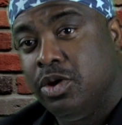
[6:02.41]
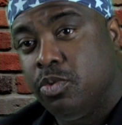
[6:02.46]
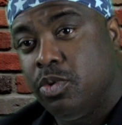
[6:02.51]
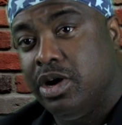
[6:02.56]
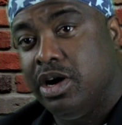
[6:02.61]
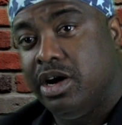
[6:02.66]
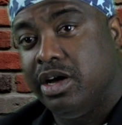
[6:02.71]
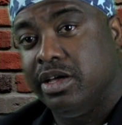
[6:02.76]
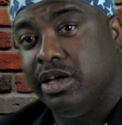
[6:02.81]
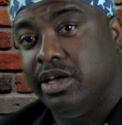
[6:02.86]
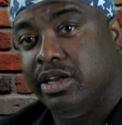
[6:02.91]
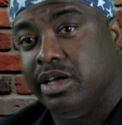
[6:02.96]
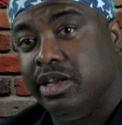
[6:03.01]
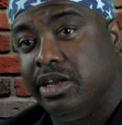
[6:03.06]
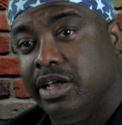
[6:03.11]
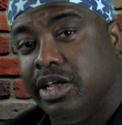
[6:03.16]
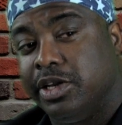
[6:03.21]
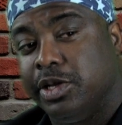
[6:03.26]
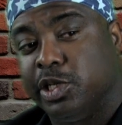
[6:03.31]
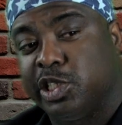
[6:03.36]
Well,
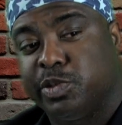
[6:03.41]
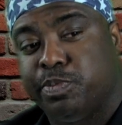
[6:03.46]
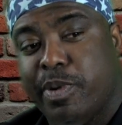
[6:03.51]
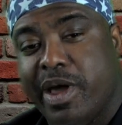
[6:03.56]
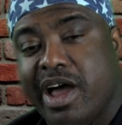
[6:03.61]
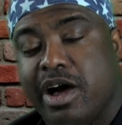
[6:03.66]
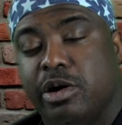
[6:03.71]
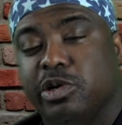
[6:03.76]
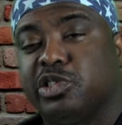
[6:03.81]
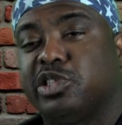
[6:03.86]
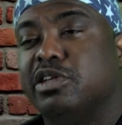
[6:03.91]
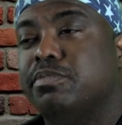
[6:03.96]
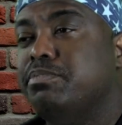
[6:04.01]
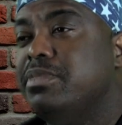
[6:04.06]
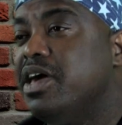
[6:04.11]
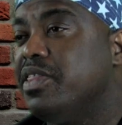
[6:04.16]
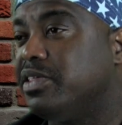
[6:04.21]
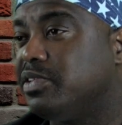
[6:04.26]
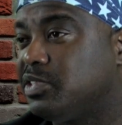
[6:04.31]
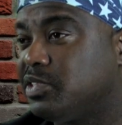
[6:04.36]
it dispels the
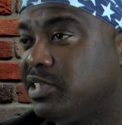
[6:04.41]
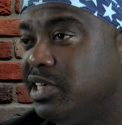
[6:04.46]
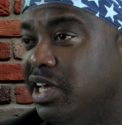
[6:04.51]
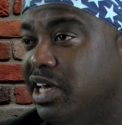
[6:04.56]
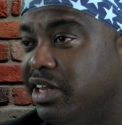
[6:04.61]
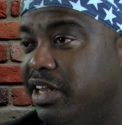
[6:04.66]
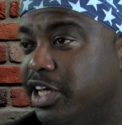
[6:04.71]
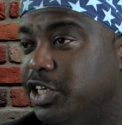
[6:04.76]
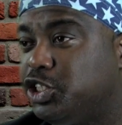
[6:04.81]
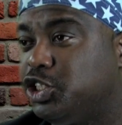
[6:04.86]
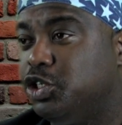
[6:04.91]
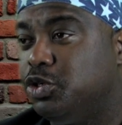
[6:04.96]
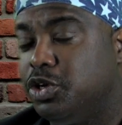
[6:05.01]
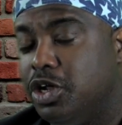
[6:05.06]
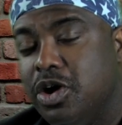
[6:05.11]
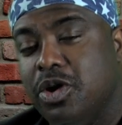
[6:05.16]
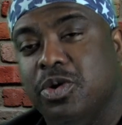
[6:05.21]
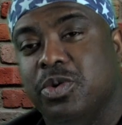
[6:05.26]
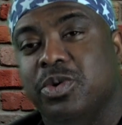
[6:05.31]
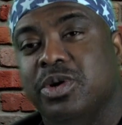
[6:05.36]
myths. It lets you
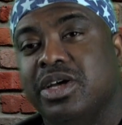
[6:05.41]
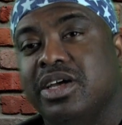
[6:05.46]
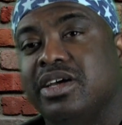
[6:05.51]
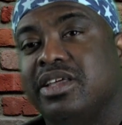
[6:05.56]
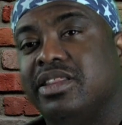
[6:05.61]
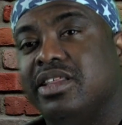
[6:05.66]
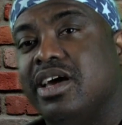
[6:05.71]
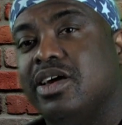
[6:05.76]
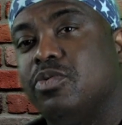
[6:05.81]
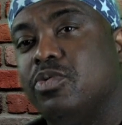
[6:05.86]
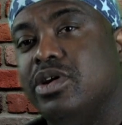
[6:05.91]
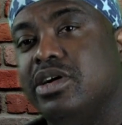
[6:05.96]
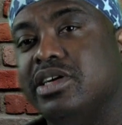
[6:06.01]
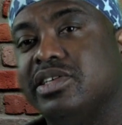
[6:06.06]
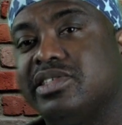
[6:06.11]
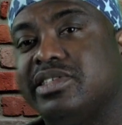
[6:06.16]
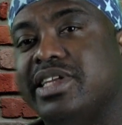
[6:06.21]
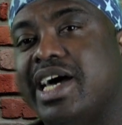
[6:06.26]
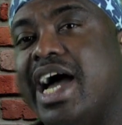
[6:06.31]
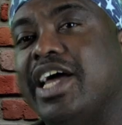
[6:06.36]
know that, well,
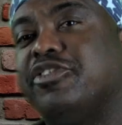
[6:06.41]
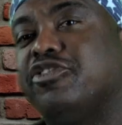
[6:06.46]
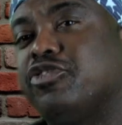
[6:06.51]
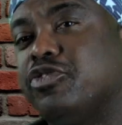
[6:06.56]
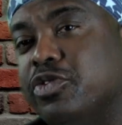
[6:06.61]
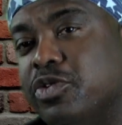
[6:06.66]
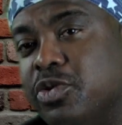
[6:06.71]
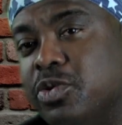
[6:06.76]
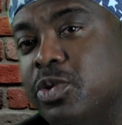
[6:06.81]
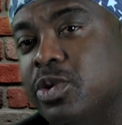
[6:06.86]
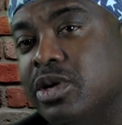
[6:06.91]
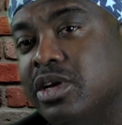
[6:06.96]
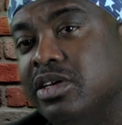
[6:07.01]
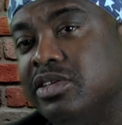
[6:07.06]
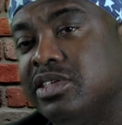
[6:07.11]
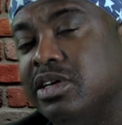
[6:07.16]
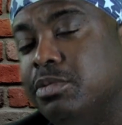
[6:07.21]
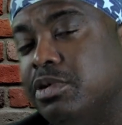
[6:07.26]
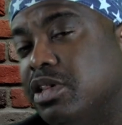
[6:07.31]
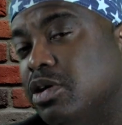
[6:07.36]
it's not true,
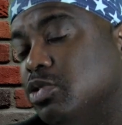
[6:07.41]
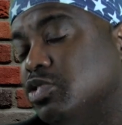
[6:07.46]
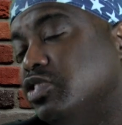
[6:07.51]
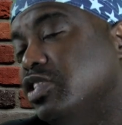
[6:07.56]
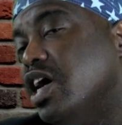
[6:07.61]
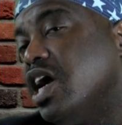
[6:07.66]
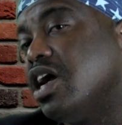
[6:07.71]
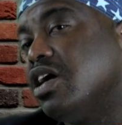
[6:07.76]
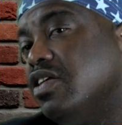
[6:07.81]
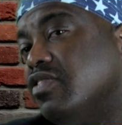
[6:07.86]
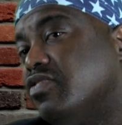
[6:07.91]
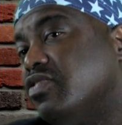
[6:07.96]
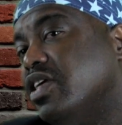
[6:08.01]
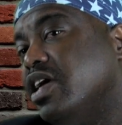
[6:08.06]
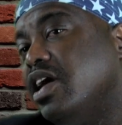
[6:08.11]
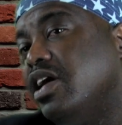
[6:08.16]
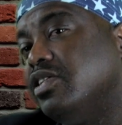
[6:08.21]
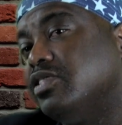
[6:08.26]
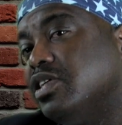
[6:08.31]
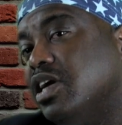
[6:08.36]
some of those negative
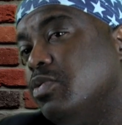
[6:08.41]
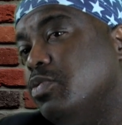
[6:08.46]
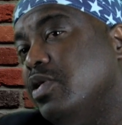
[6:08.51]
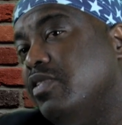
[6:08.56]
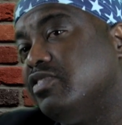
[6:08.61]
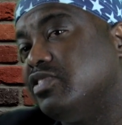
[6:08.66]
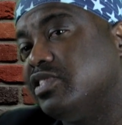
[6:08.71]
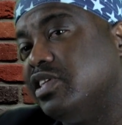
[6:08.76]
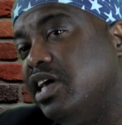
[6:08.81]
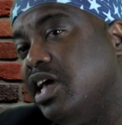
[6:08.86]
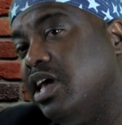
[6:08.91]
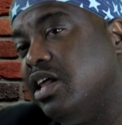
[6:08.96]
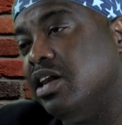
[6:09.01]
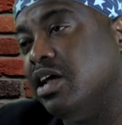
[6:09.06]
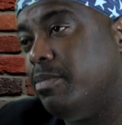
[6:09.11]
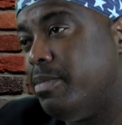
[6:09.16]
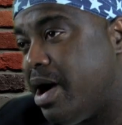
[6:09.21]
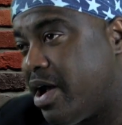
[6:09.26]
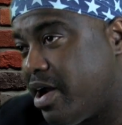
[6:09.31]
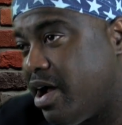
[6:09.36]
things that we've seen
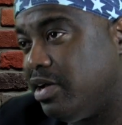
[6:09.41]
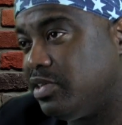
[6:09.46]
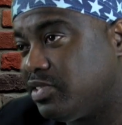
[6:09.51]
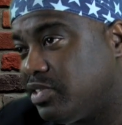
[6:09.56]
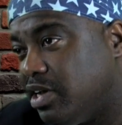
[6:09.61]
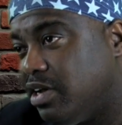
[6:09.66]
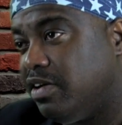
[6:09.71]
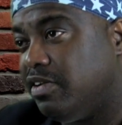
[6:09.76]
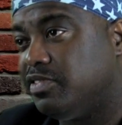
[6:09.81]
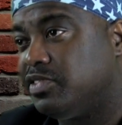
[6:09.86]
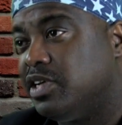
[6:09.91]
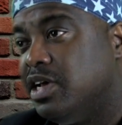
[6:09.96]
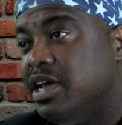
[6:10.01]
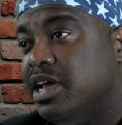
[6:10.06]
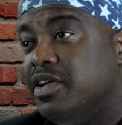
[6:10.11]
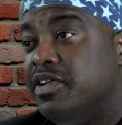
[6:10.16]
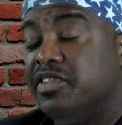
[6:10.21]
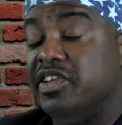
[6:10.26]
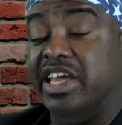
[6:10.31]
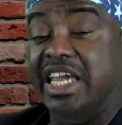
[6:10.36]
about ourselves,
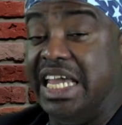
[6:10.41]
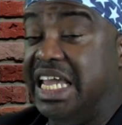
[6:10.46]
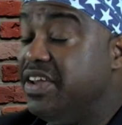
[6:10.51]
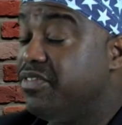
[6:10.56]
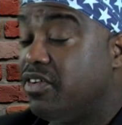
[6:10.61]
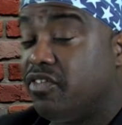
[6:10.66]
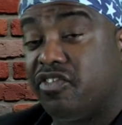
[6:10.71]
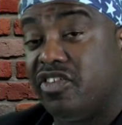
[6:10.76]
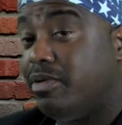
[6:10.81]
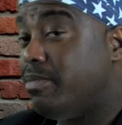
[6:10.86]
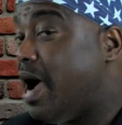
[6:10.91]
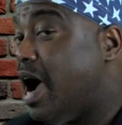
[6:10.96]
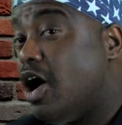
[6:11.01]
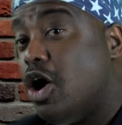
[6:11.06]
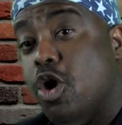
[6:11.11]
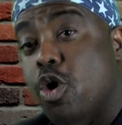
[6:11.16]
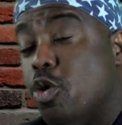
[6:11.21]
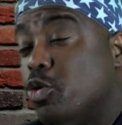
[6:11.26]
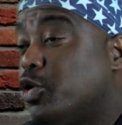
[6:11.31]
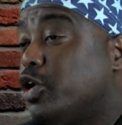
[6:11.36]
even from our
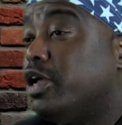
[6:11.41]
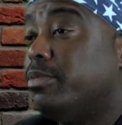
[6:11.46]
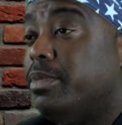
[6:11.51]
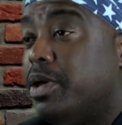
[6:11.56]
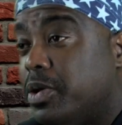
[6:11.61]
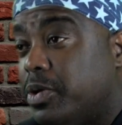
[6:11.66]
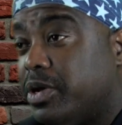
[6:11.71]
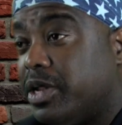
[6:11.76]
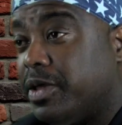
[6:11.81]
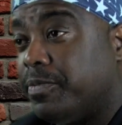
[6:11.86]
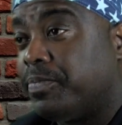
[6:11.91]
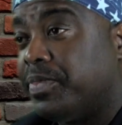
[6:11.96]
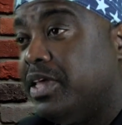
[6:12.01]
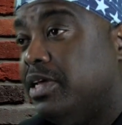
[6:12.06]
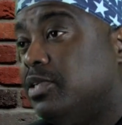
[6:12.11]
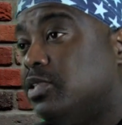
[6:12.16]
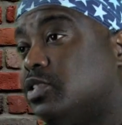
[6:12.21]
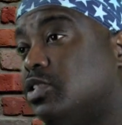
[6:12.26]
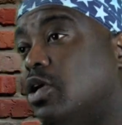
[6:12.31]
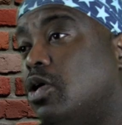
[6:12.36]
own community.
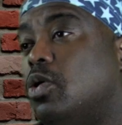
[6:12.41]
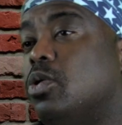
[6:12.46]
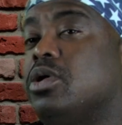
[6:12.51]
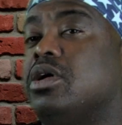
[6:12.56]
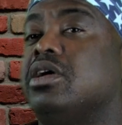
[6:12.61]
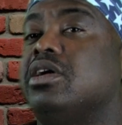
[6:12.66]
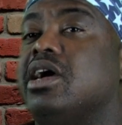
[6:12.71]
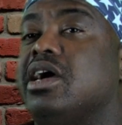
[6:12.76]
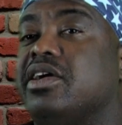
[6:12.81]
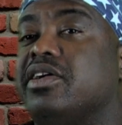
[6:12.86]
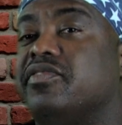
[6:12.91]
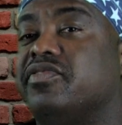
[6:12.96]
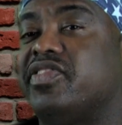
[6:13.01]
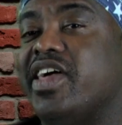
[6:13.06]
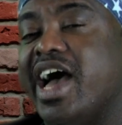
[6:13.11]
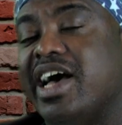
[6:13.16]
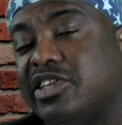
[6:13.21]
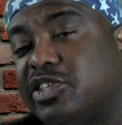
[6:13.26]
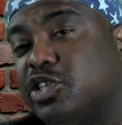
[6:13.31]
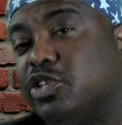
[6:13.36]
So
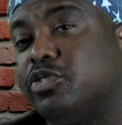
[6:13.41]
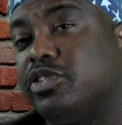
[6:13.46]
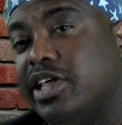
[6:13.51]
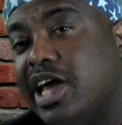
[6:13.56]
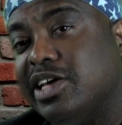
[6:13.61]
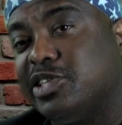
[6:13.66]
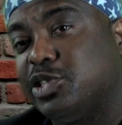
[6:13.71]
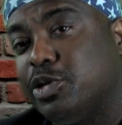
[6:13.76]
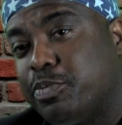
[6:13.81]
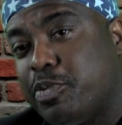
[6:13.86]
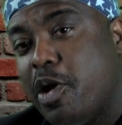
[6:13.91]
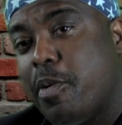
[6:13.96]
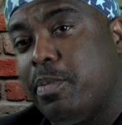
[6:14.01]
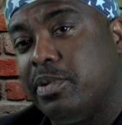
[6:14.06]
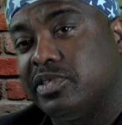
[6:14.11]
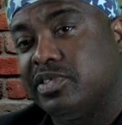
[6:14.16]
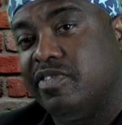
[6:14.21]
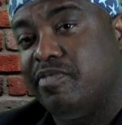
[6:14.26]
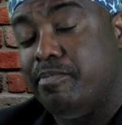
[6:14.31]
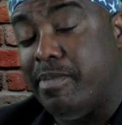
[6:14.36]
that's the
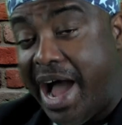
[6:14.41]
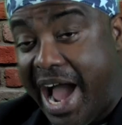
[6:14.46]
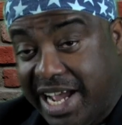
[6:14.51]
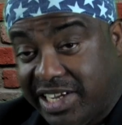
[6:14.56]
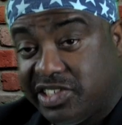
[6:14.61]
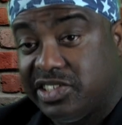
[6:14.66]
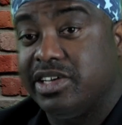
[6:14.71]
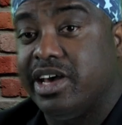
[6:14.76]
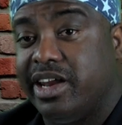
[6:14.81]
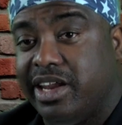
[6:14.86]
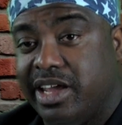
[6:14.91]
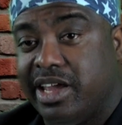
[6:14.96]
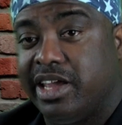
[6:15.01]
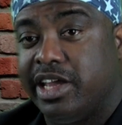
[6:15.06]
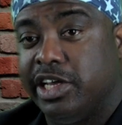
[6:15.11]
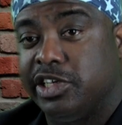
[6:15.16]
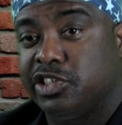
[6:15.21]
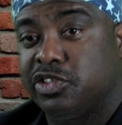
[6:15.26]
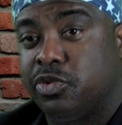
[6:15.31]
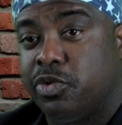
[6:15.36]
purpose of my studying
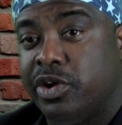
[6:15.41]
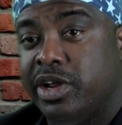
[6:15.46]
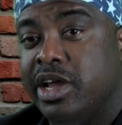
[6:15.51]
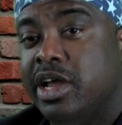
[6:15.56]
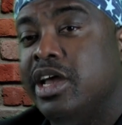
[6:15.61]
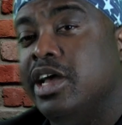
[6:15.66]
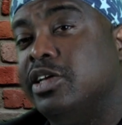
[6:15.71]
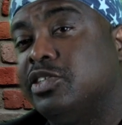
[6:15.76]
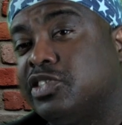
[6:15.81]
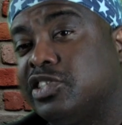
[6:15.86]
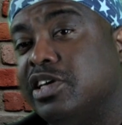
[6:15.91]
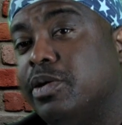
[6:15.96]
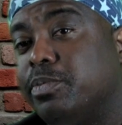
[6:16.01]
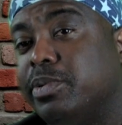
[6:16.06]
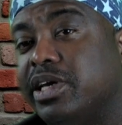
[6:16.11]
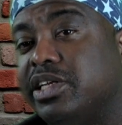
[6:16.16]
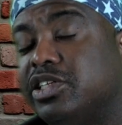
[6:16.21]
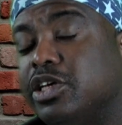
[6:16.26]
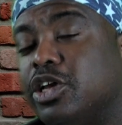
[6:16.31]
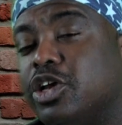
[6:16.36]
history. It's
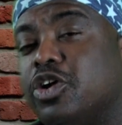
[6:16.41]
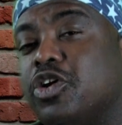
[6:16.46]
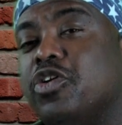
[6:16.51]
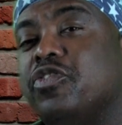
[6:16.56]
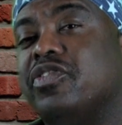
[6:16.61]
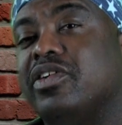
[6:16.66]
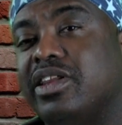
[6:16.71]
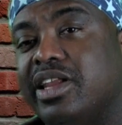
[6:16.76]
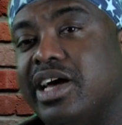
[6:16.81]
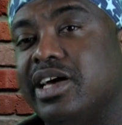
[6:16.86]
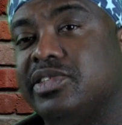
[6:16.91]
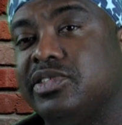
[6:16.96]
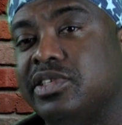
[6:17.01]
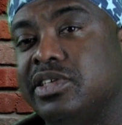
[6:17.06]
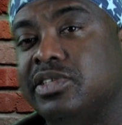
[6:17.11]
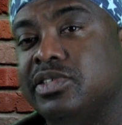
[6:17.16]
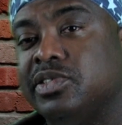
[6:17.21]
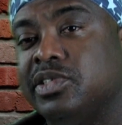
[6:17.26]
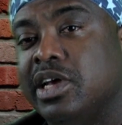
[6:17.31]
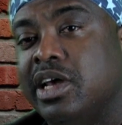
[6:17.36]
simply to learn the
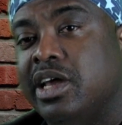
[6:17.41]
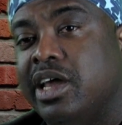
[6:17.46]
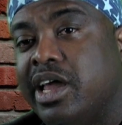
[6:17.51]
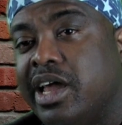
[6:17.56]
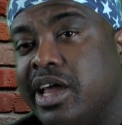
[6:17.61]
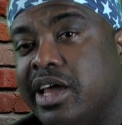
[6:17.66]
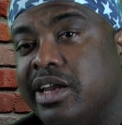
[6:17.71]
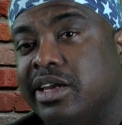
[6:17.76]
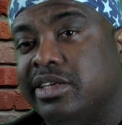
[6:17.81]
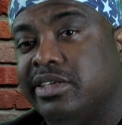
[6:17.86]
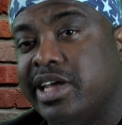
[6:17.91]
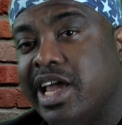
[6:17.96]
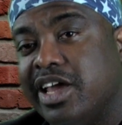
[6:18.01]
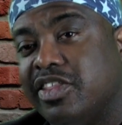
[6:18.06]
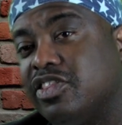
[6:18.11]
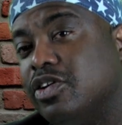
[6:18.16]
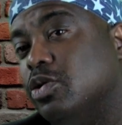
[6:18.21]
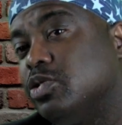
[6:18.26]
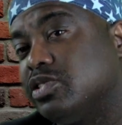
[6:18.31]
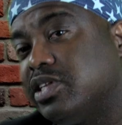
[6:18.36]
lessons and
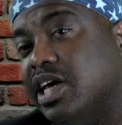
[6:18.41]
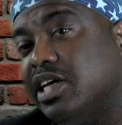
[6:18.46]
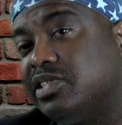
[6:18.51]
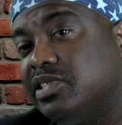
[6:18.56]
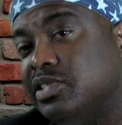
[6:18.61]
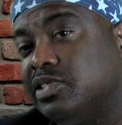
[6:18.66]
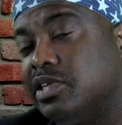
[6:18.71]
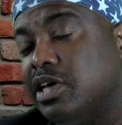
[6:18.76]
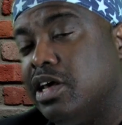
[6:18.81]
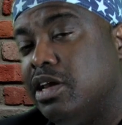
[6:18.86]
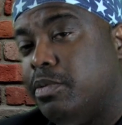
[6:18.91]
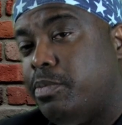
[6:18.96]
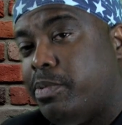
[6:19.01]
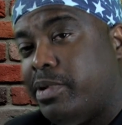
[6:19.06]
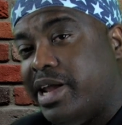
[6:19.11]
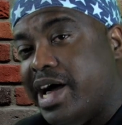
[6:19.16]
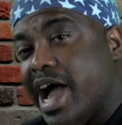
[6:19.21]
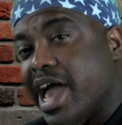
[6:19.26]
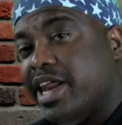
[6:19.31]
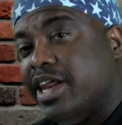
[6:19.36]
take those lessons and
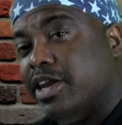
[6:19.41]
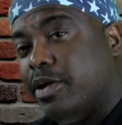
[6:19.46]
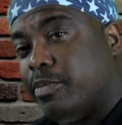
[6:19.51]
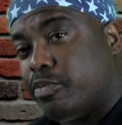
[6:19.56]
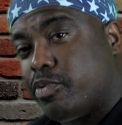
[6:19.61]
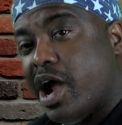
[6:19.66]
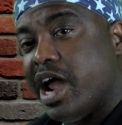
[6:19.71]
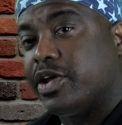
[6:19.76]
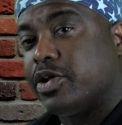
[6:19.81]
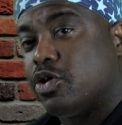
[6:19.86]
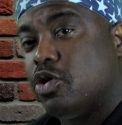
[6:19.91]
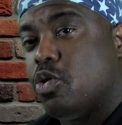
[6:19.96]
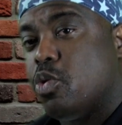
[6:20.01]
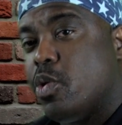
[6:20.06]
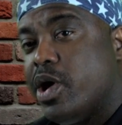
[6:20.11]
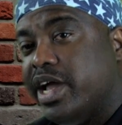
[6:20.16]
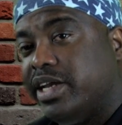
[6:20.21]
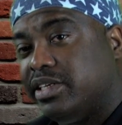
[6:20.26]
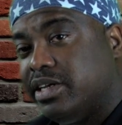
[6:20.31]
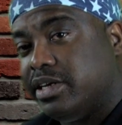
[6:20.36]
apply it in a practical
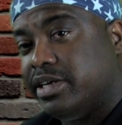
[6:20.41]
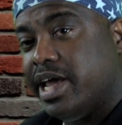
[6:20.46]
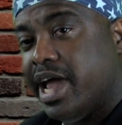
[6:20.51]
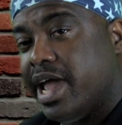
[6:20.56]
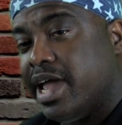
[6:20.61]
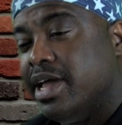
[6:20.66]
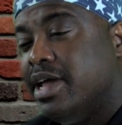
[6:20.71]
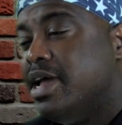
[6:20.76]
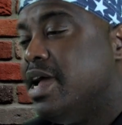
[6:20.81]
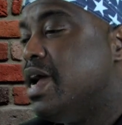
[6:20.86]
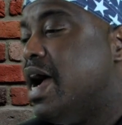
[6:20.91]
way today.